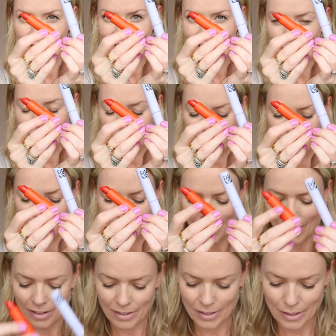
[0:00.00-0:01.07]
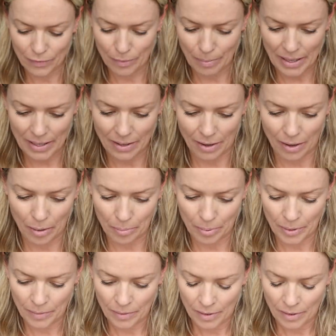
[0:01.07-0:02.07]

different colours for makeup.